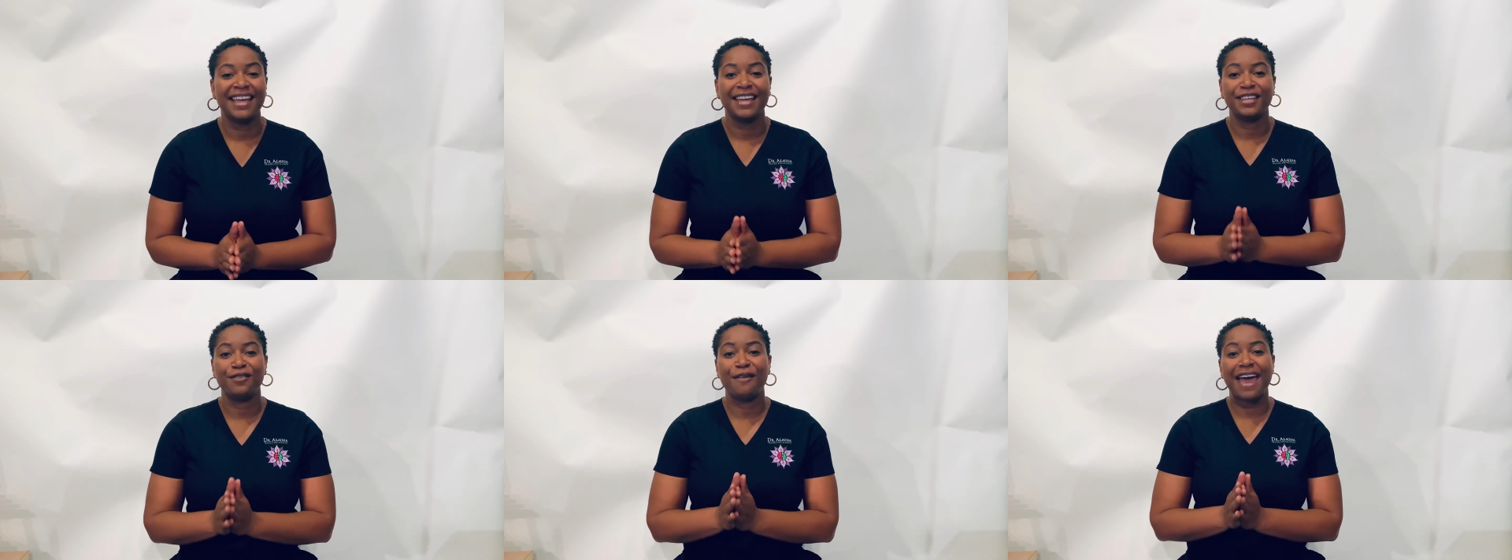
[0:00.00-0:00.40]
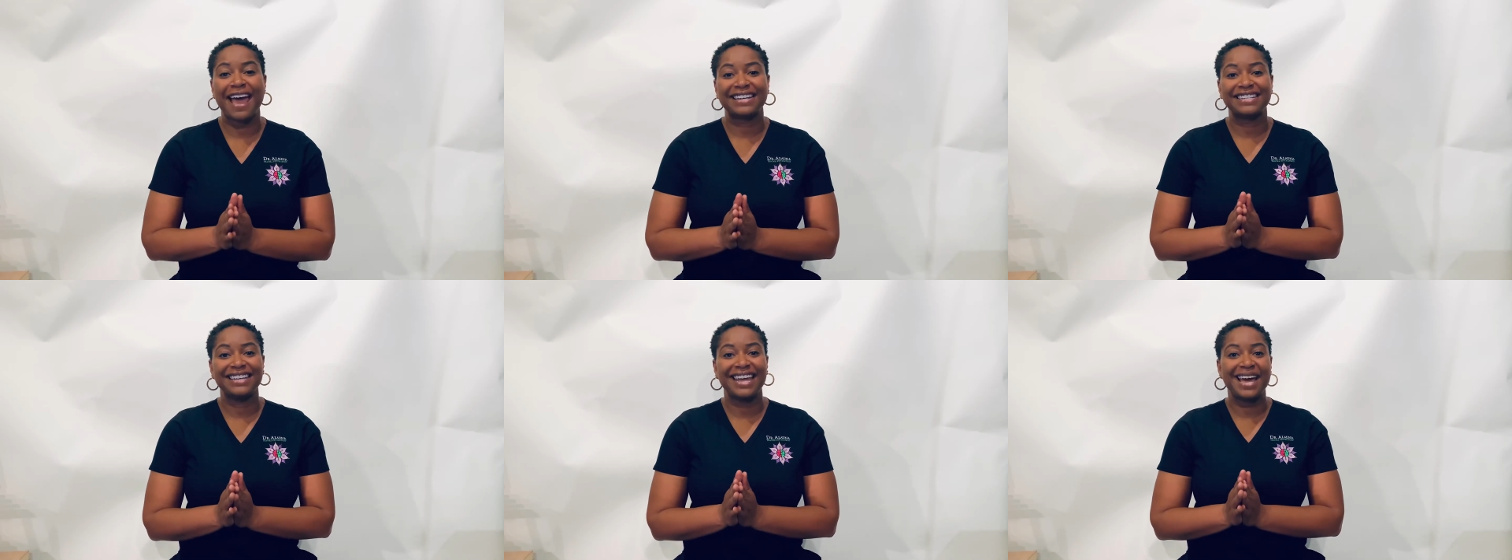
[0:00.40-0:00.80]
You
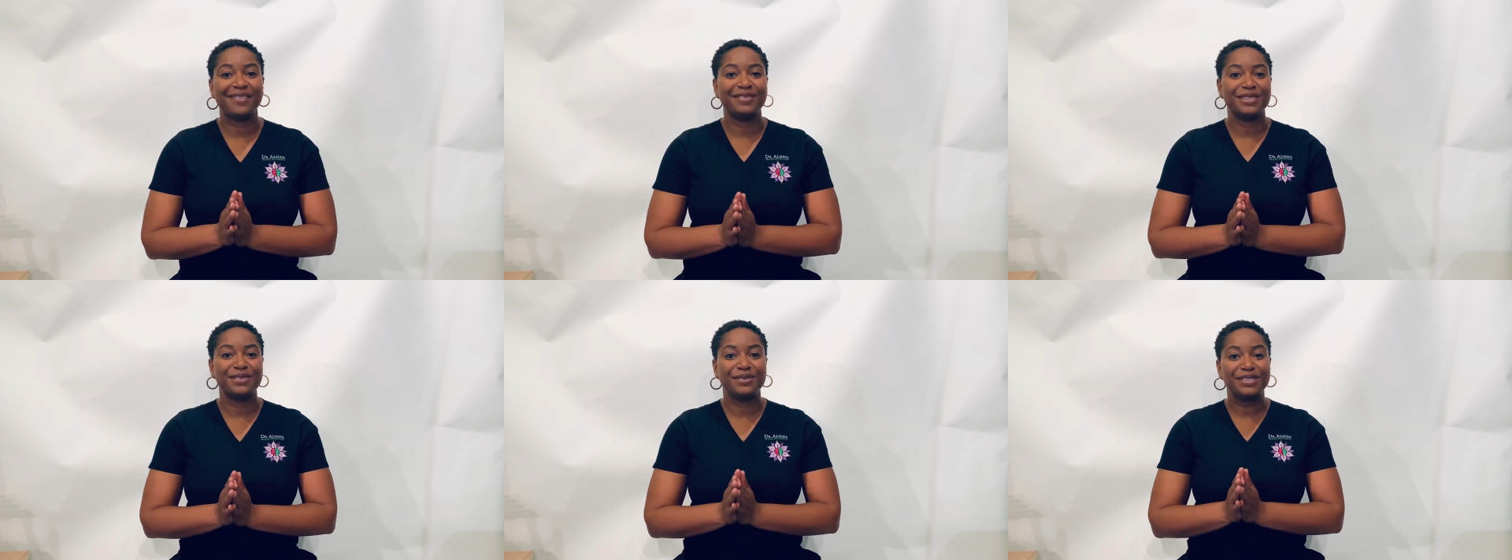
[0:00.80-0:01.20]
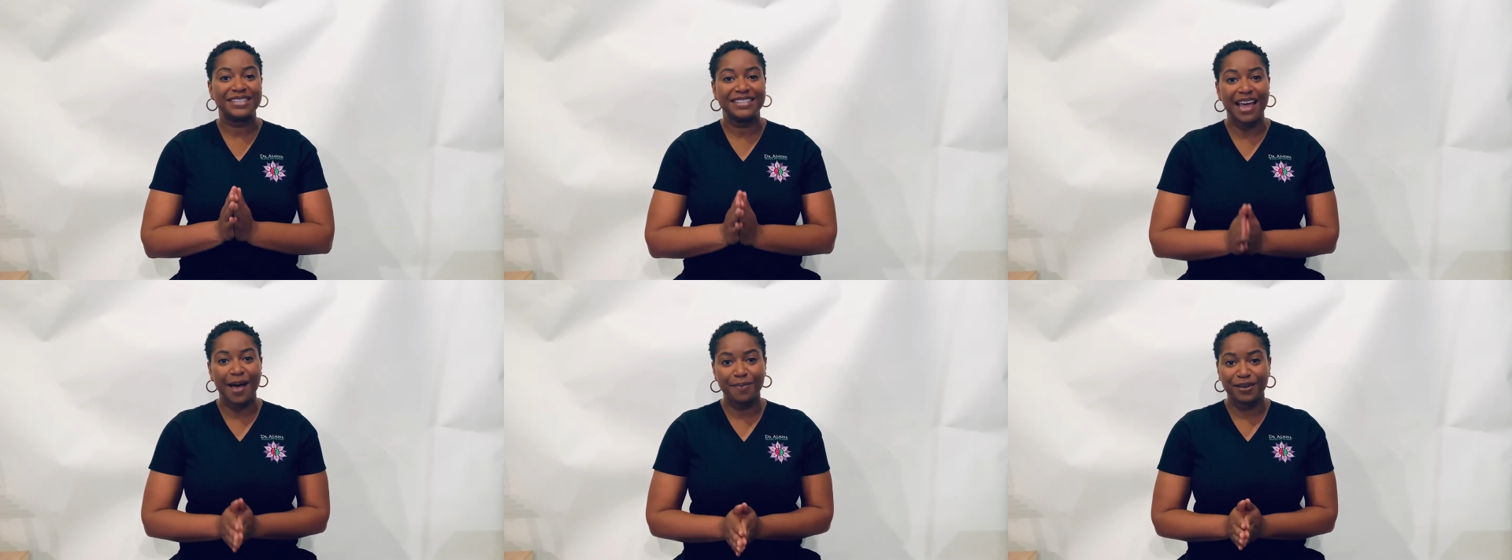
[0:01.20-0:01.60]
actually have to
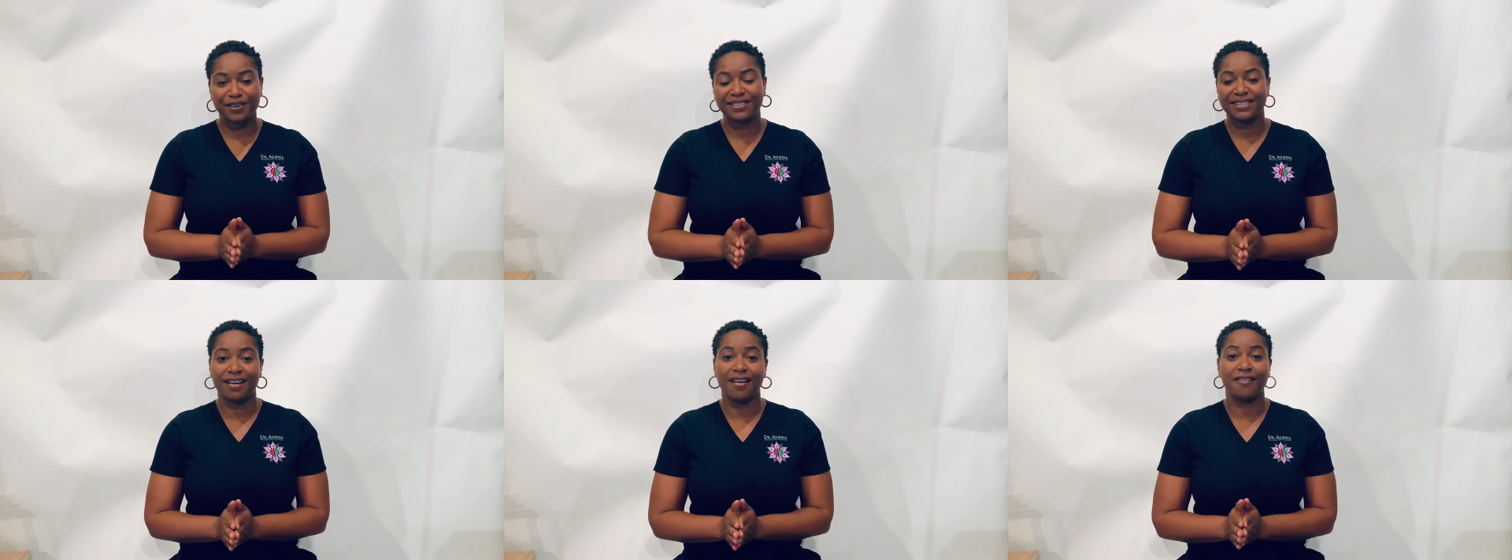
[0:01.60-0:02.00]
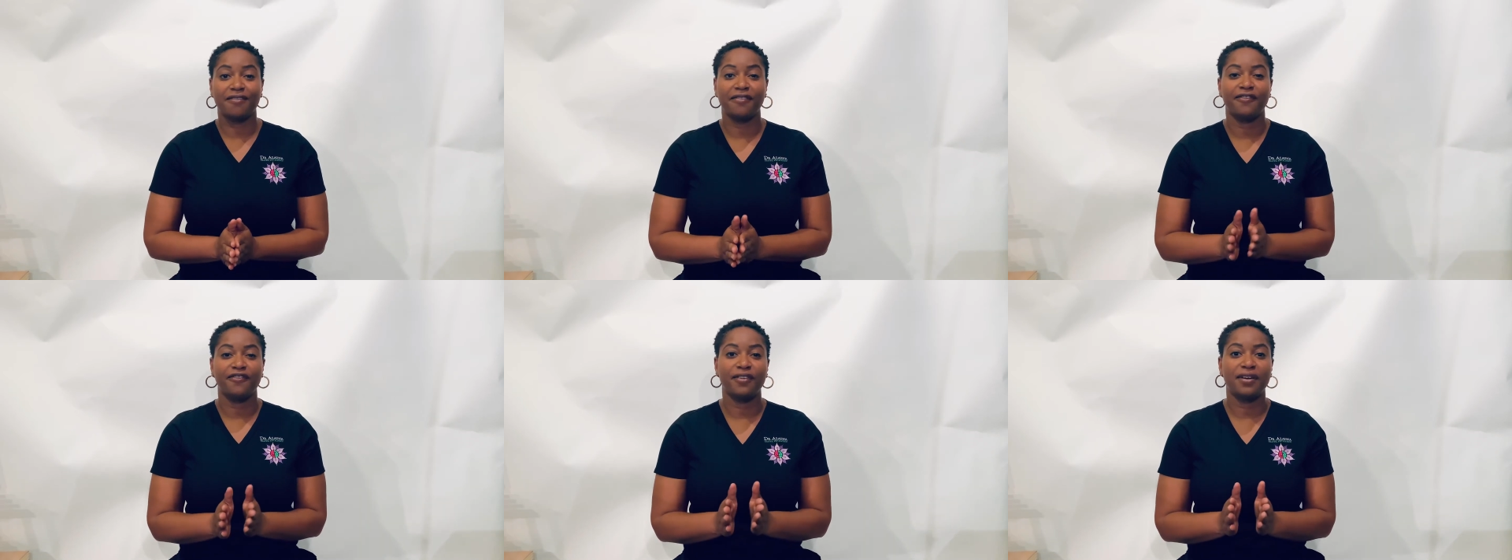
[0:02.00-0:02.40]
stop yourself
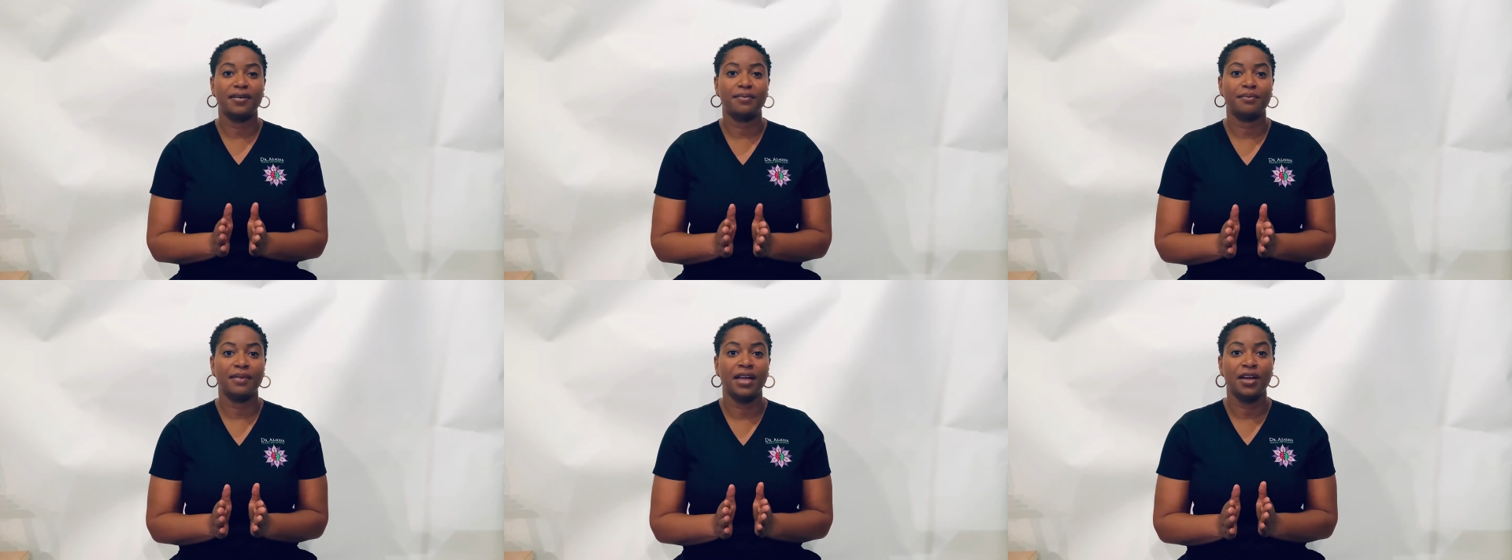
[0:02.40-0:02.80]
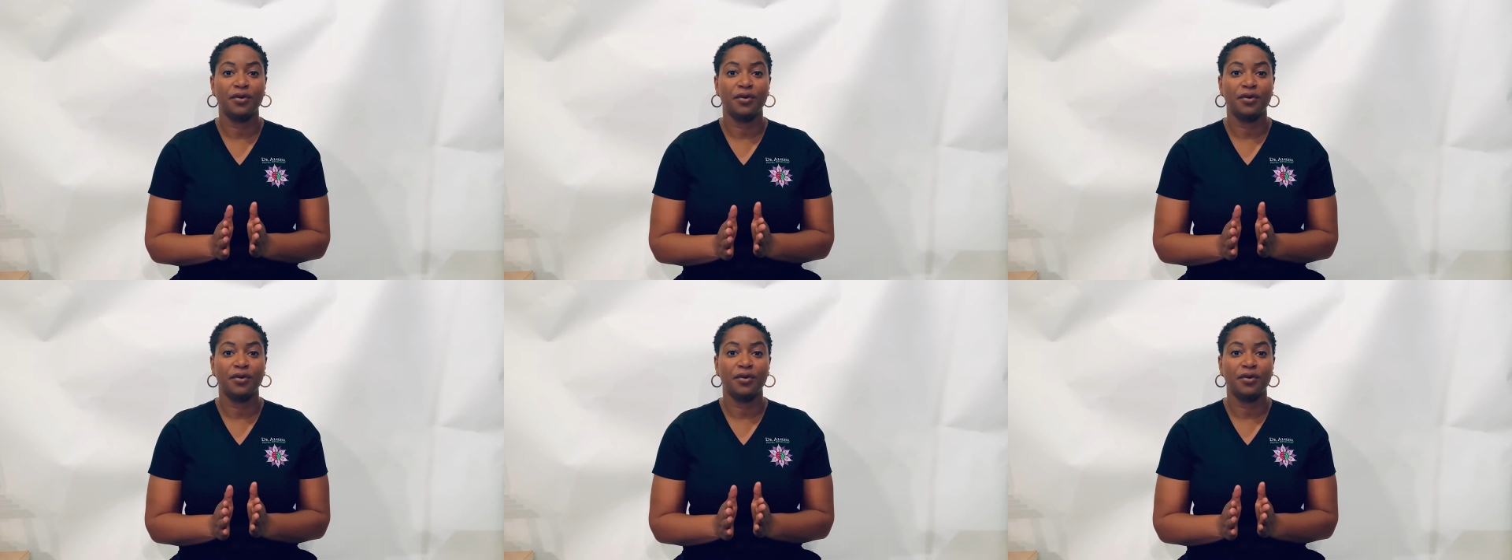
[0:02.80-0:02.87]
from